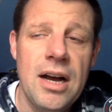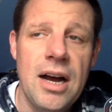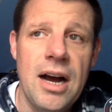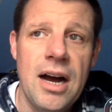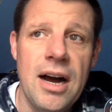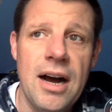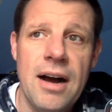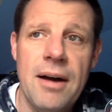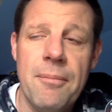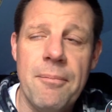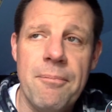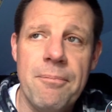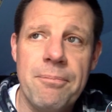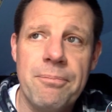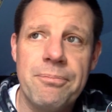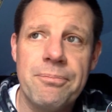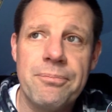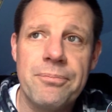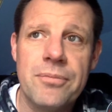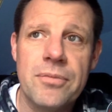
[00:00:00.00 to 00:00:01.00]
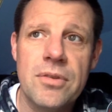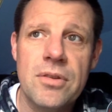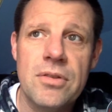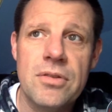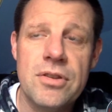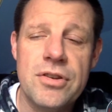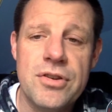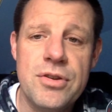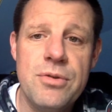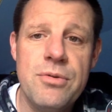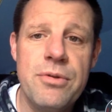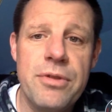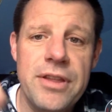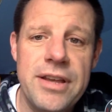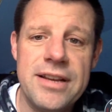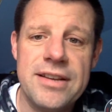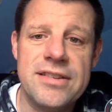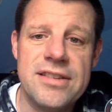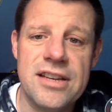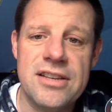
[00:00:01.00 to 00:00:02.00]
the two
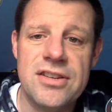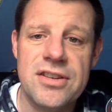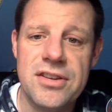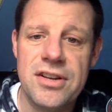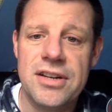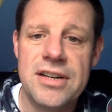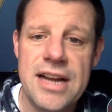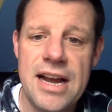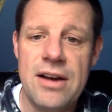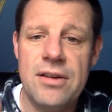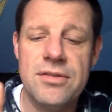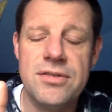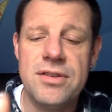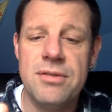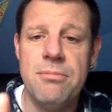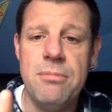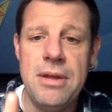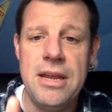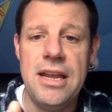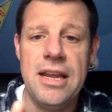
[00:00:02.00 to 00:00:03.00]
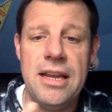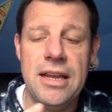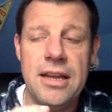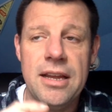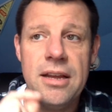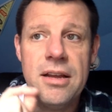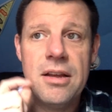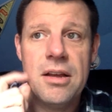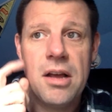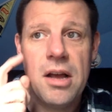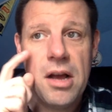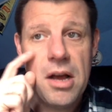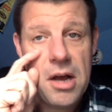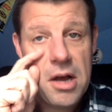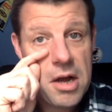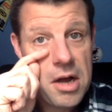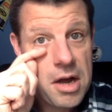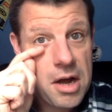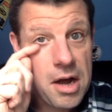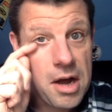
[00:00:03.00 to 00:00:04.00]
things that stuck out to me
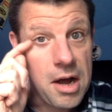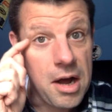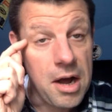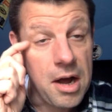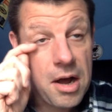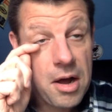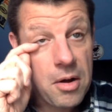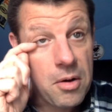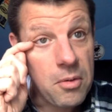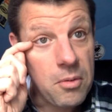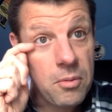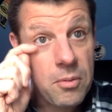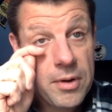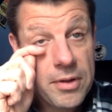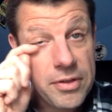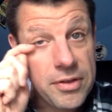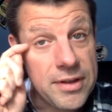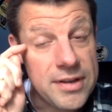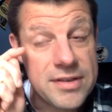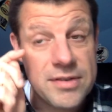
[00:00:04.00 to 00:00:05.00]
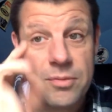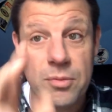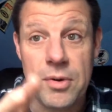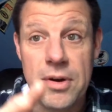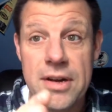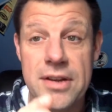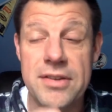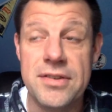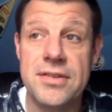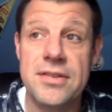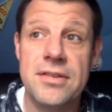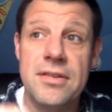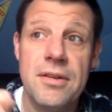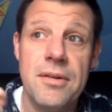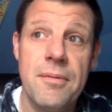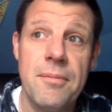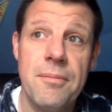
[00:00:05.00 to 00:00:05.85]
with this was